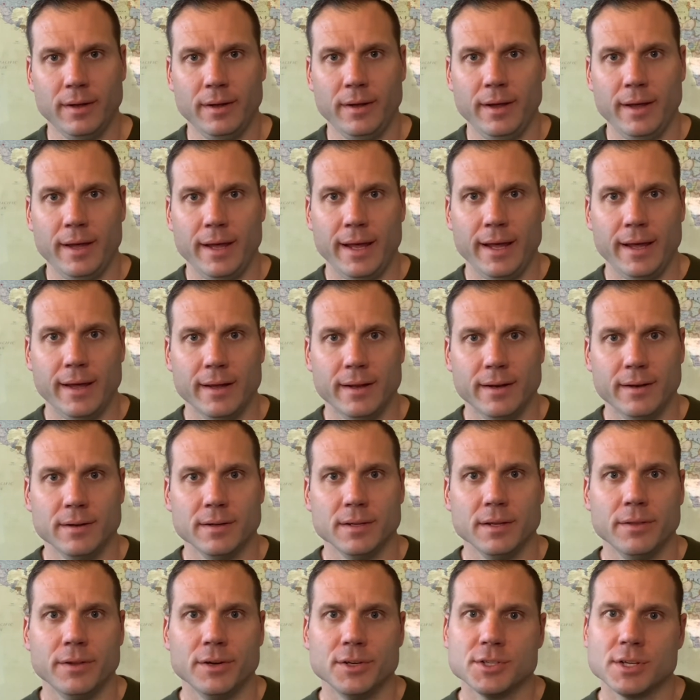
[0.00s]
And
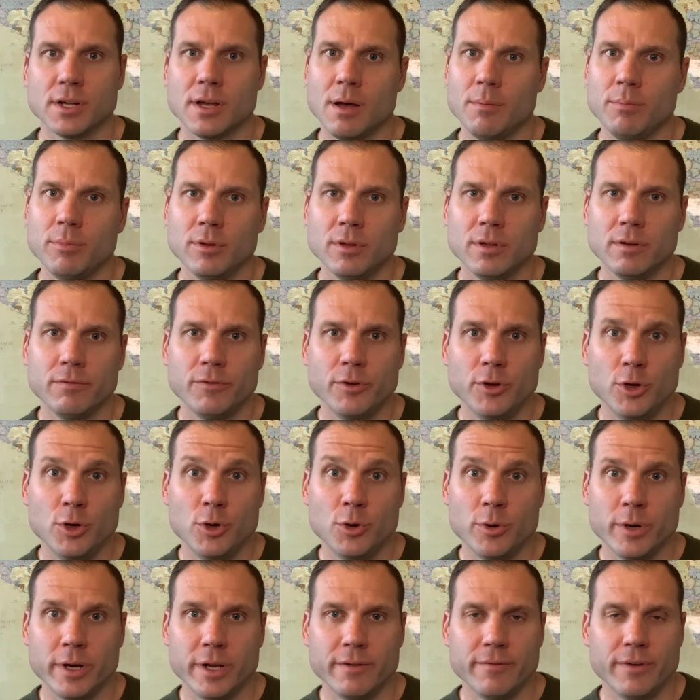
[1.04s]
there's a couple of
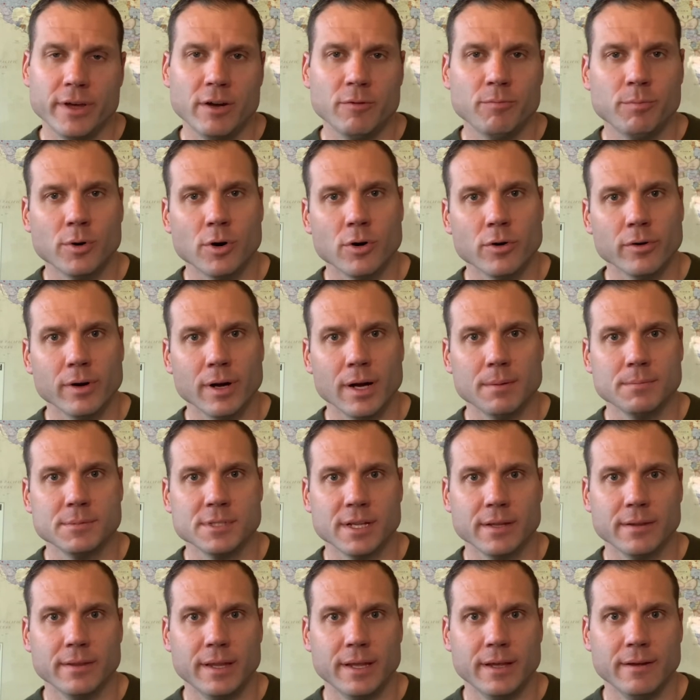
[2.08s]
new innovative programs
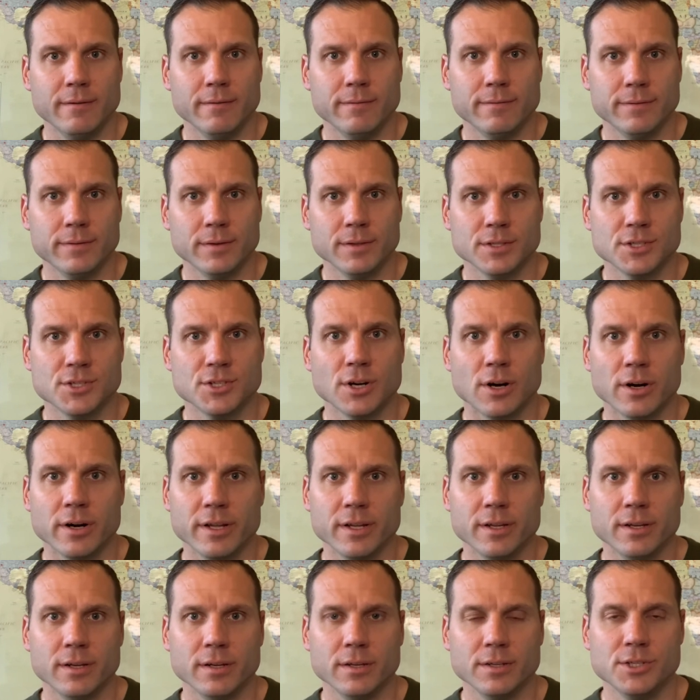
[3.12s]
that they've
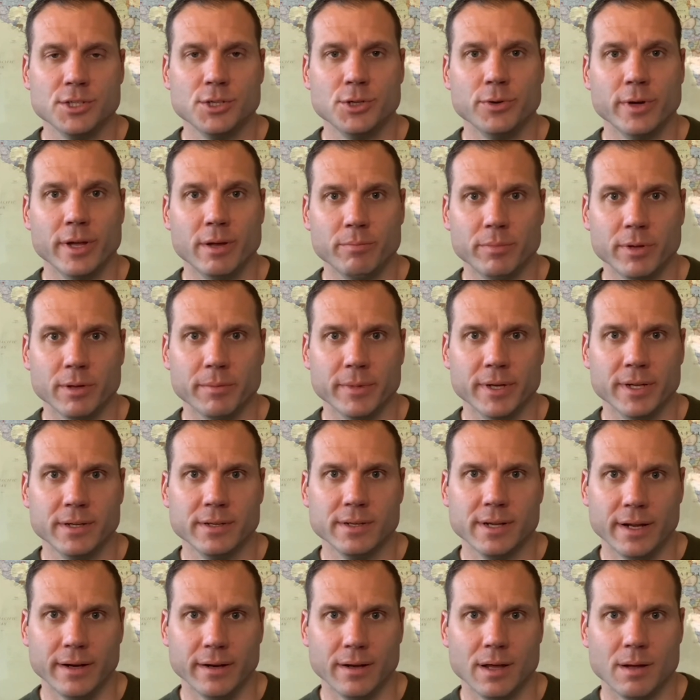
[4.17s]
started to implement
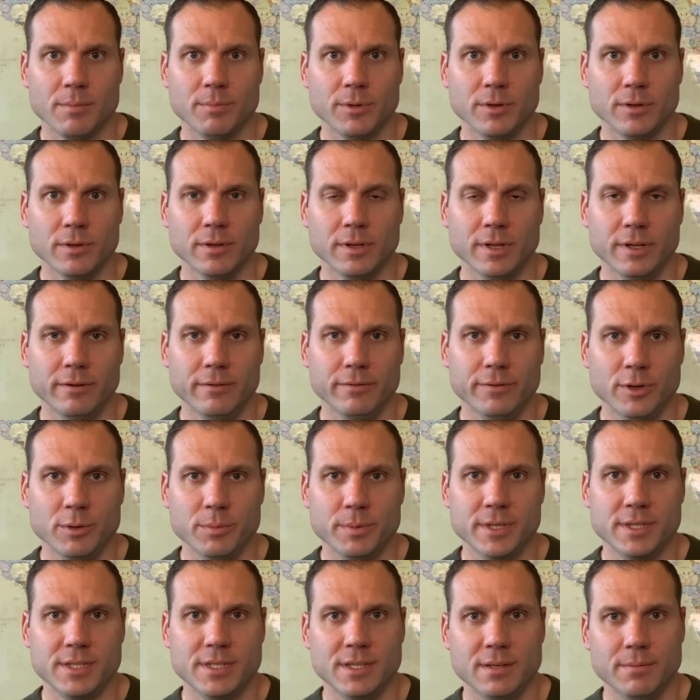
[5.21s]
at a couple of
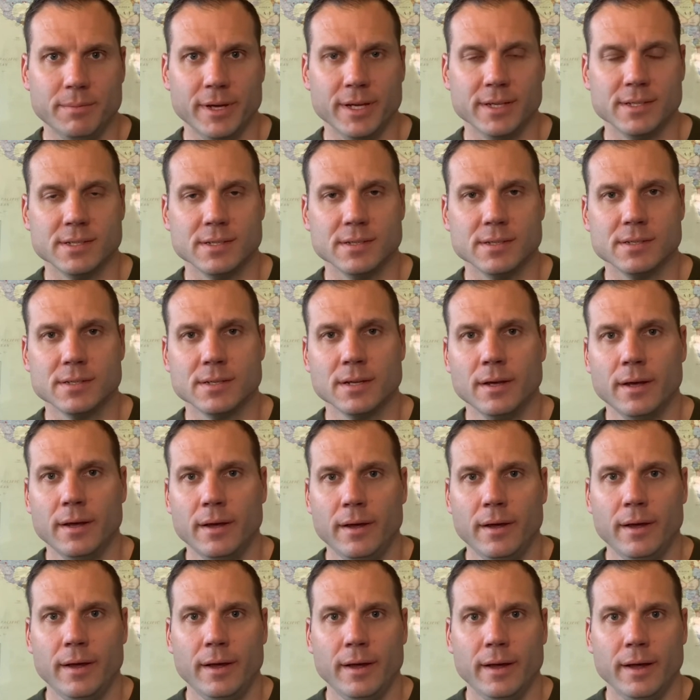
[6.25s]
UPT bases
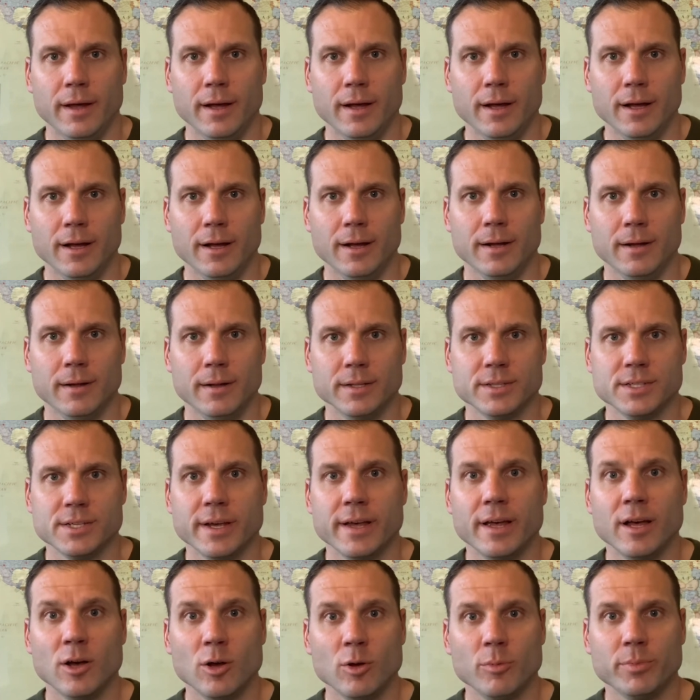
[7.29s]
uh, to
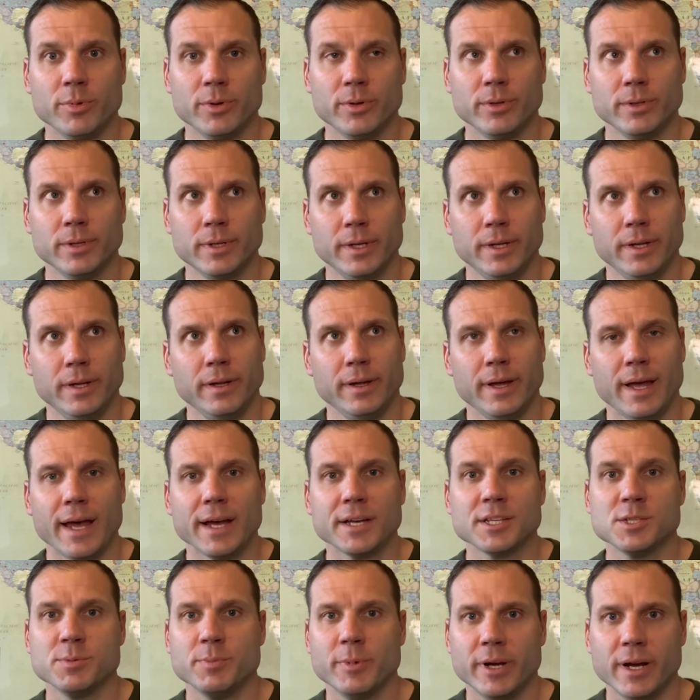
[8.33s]
help
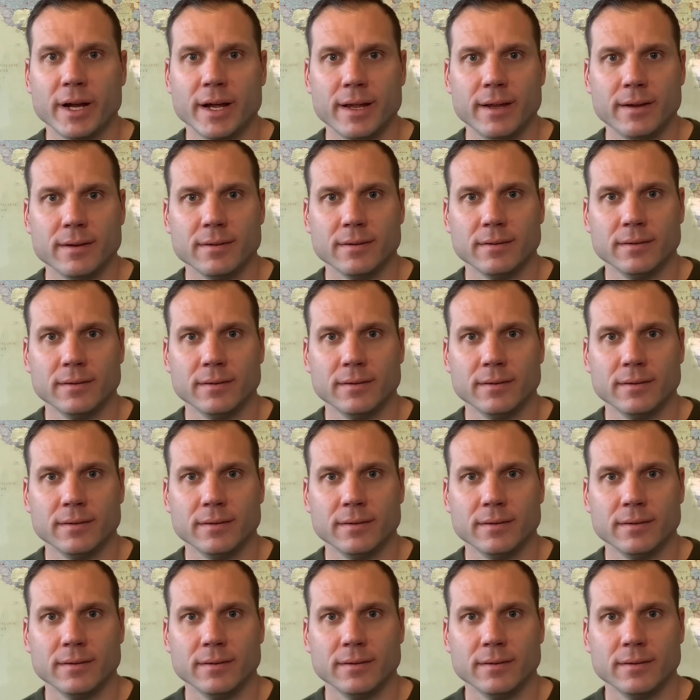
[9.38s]
expedite